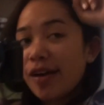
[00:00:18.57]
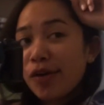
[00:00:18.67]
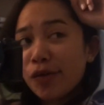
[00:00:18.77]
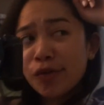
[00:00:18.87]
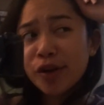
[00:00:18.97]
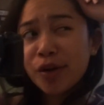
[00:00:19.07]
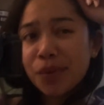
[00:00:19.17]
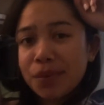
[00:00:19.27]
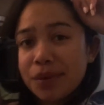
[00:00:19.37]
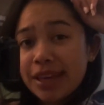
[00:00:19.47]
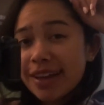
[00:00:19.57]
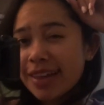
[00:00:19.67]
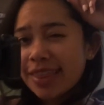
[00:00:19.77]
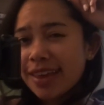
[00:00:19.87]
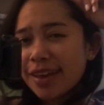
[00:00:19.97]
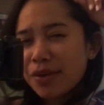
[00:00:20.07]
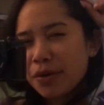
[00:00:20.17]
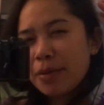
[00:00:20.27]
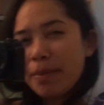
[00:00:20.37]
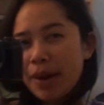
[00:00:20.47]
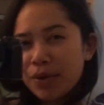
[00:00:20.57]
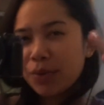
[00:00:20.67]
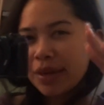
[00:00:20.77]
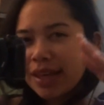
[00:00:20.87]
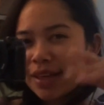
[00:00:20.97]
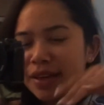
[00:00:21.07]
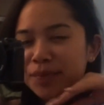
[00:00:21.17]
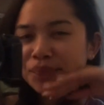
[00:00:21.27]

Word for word: over a week, I think, or about a week.